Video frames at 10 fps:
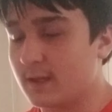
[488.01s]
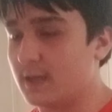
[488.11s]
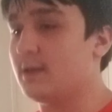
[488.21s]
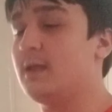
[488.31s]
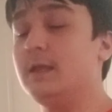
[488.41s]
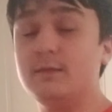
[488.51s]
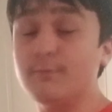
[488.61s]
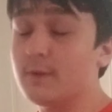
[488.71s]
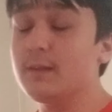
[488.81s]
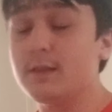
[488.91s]
And he
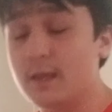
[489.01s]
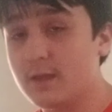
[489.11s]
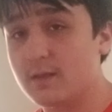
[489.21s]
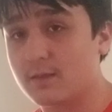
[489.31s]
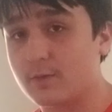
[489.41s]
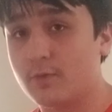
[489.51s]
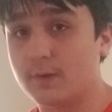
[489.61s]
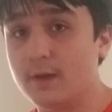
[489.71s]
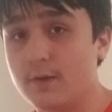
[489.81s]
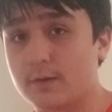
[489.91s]
really is a cool
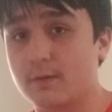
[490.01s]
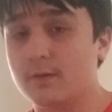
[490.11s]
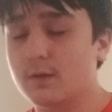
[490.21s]
character.